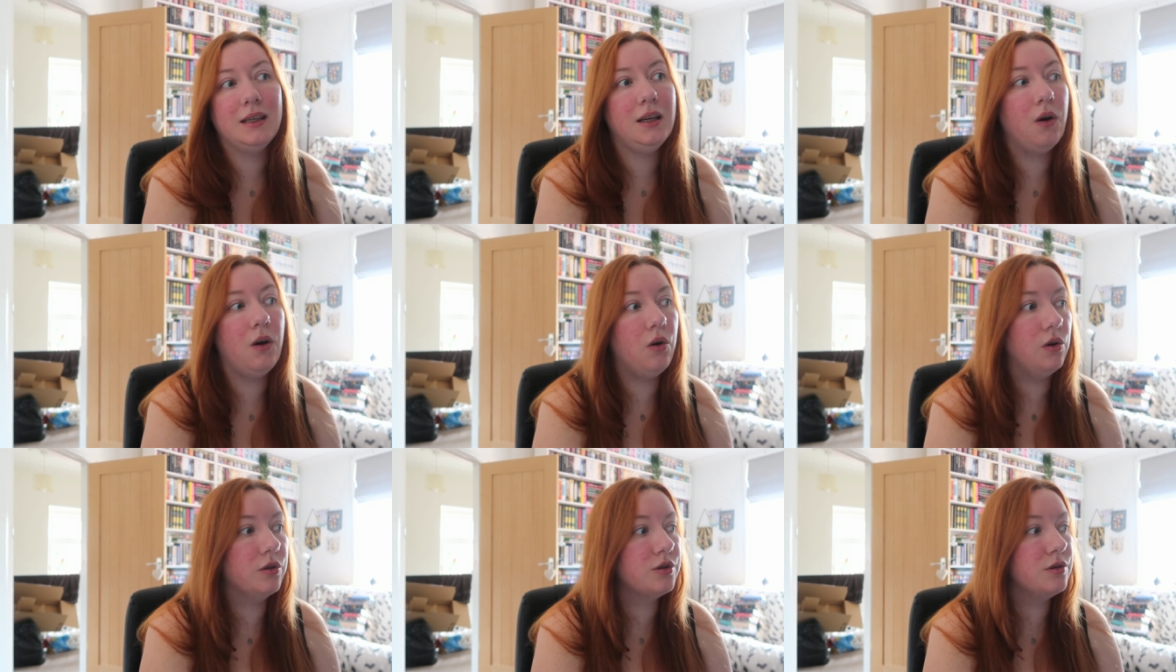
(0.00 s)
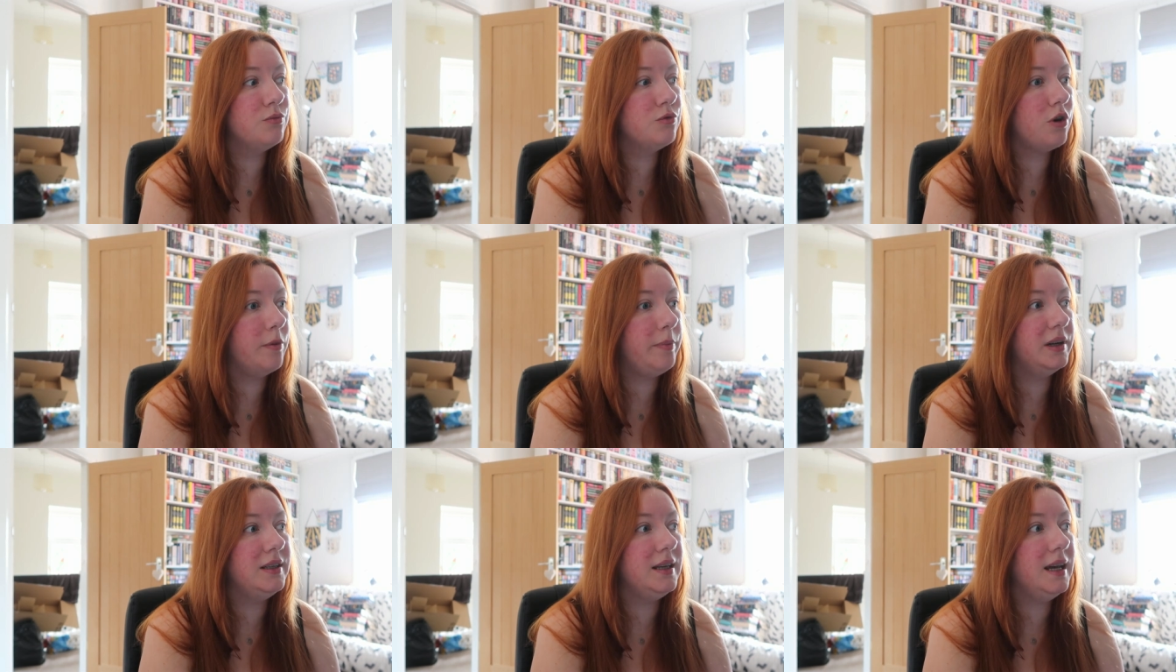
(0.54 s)
the autumn
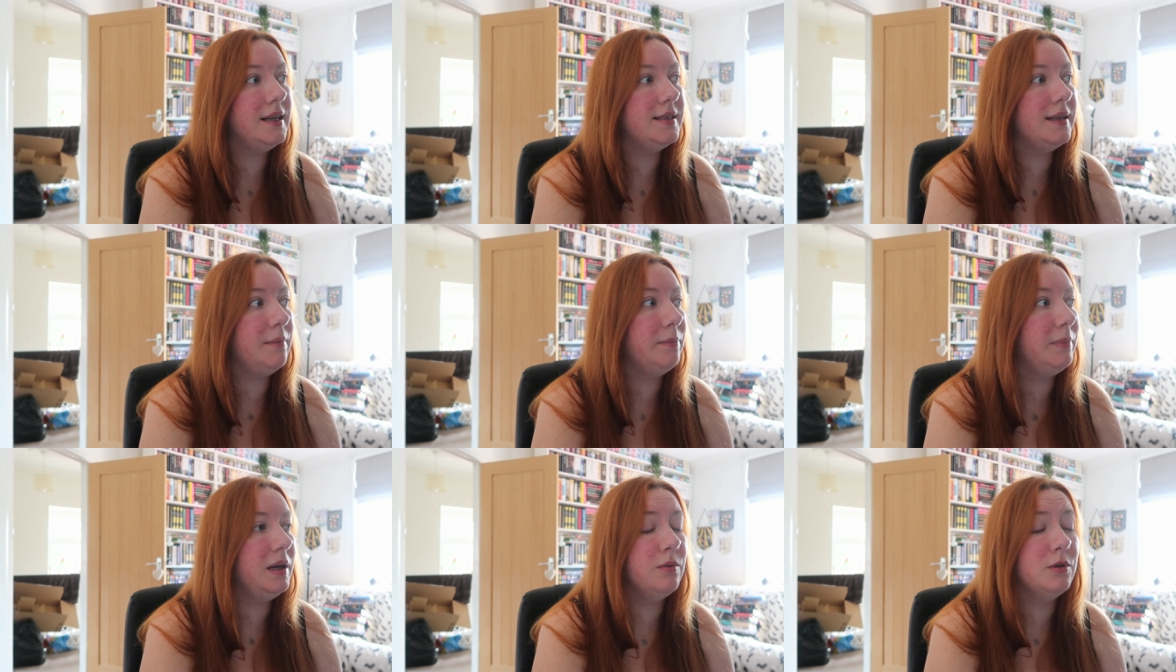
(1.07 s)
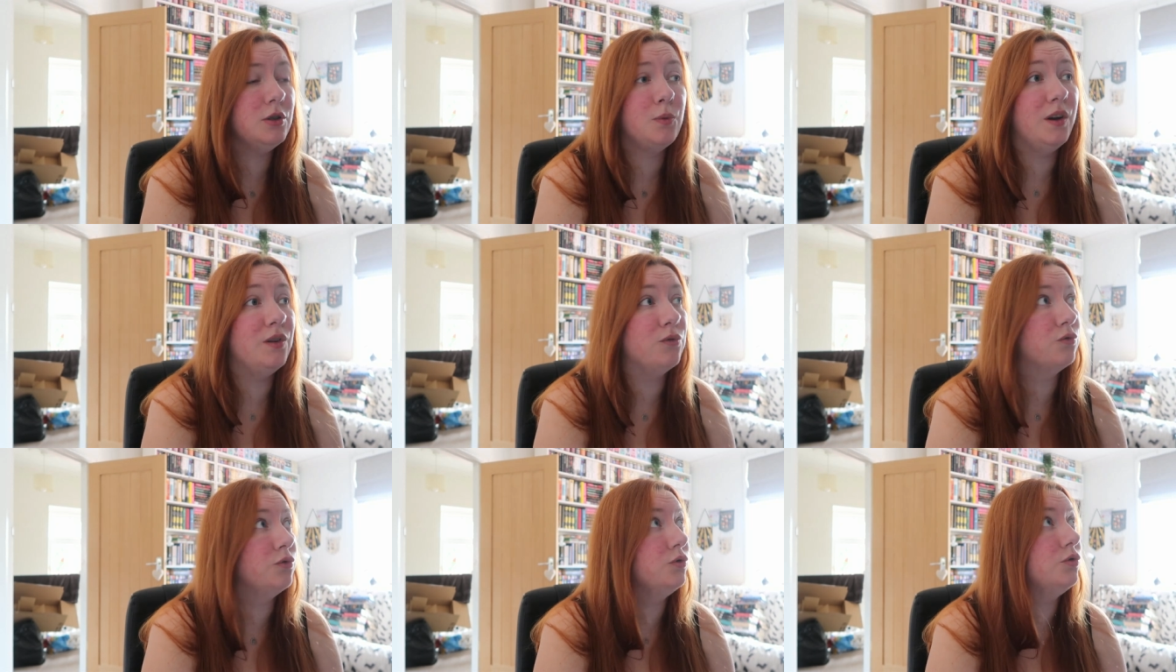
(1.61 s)
drop on Daisy and Bee, which
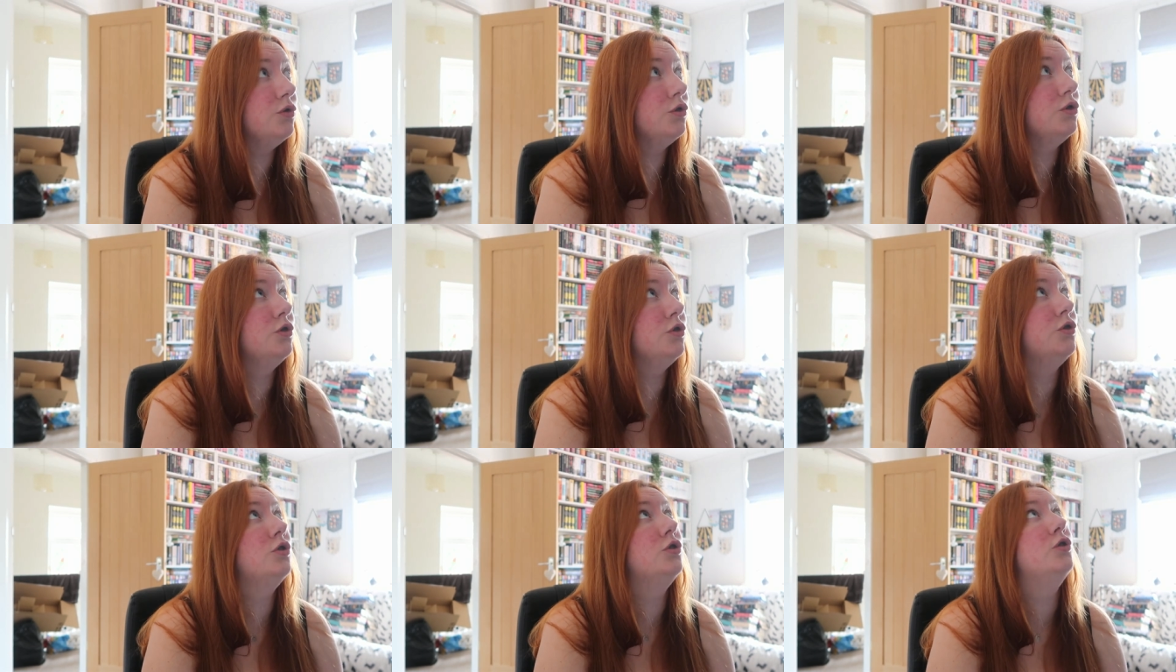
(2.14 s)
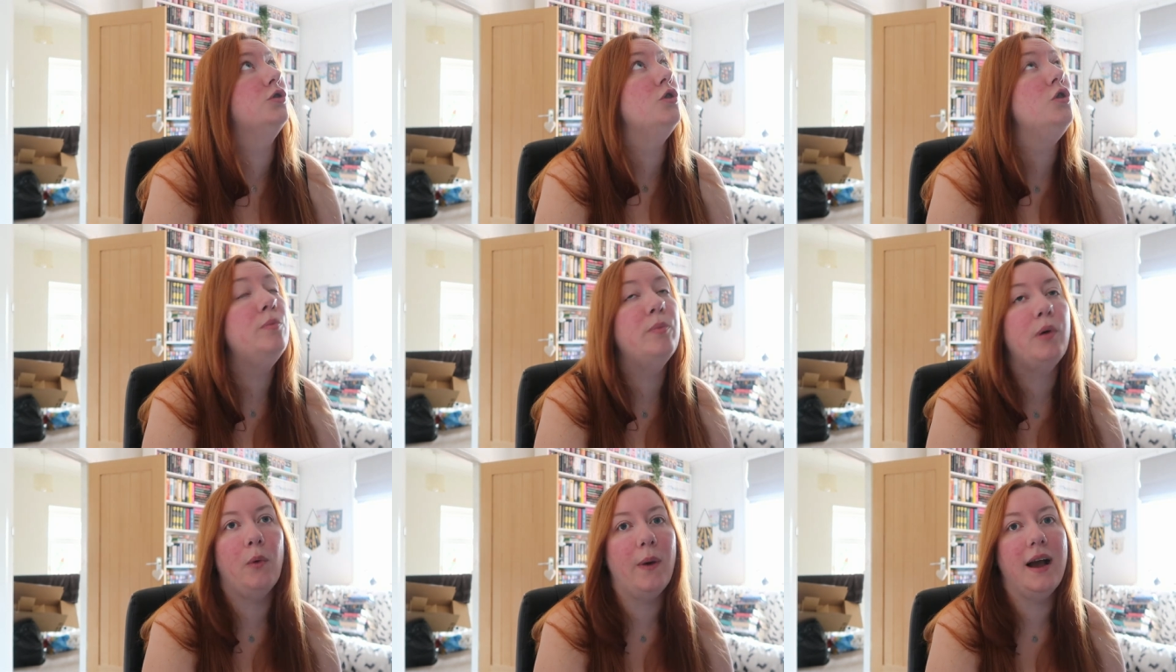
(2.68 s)
went
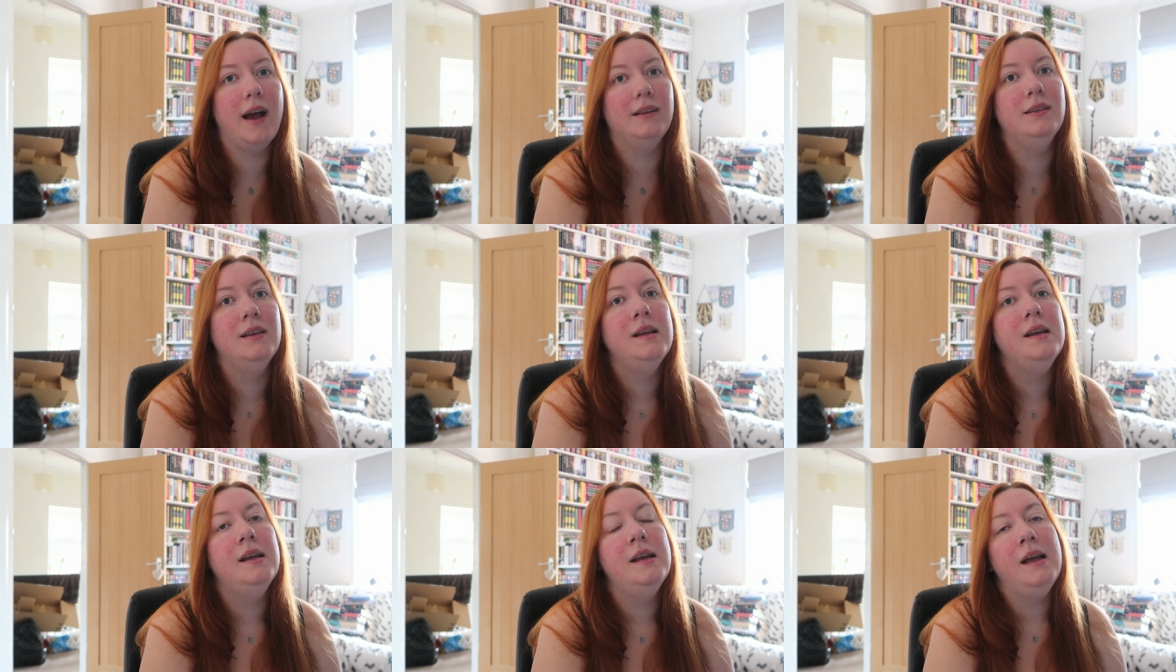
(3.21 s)
super well